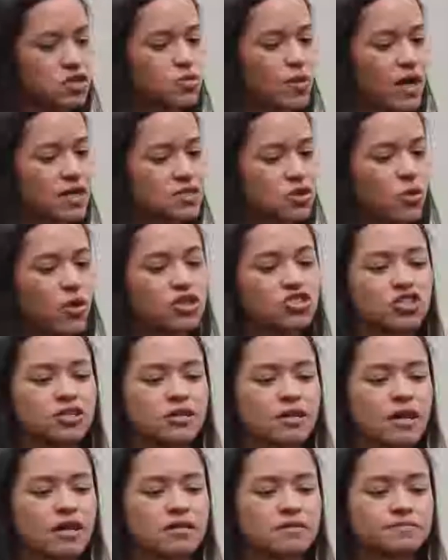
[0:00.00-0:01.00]
So we asked the
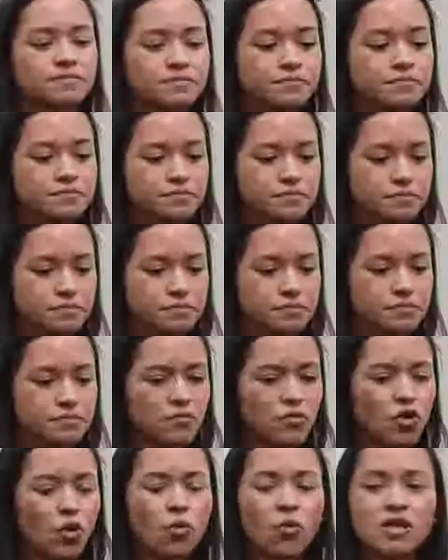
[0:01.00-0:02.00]
question, can
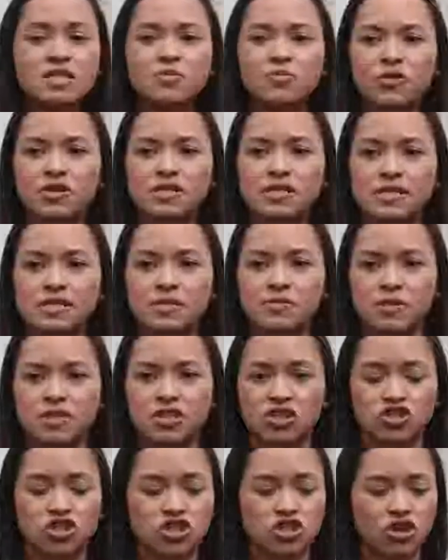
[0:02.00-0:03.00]
one's
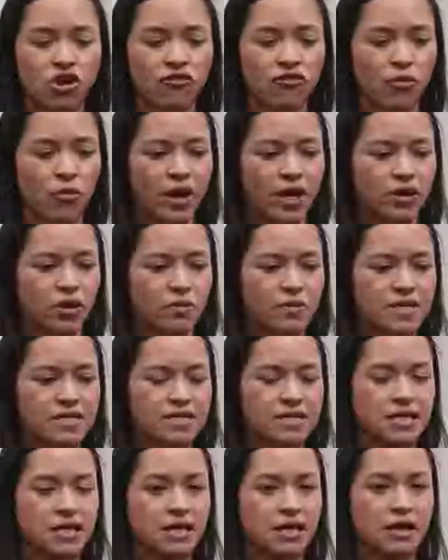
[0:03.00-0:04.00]
predisposition to overweight and
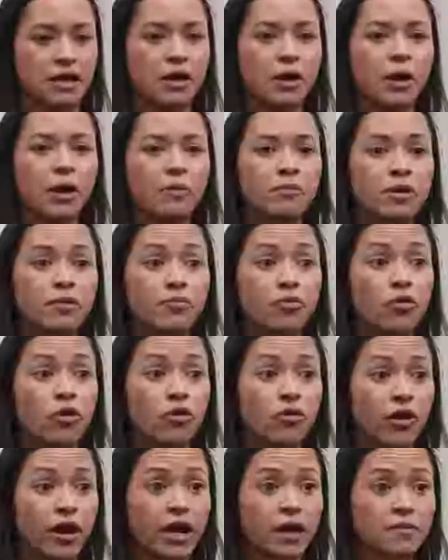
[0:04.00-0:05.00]
obesity be
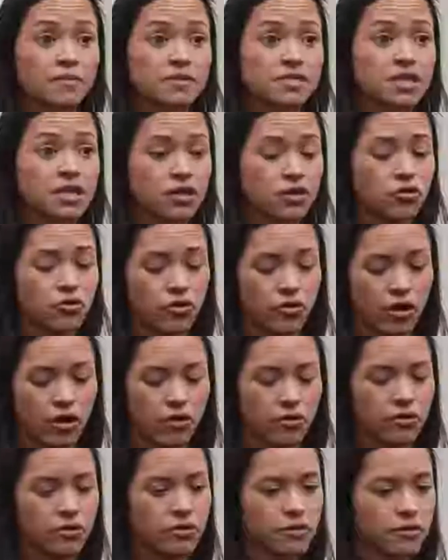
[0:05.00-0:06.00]
programmed in
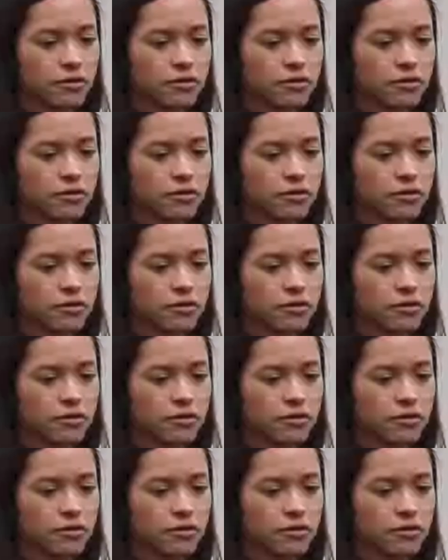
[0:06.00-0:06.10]
utero?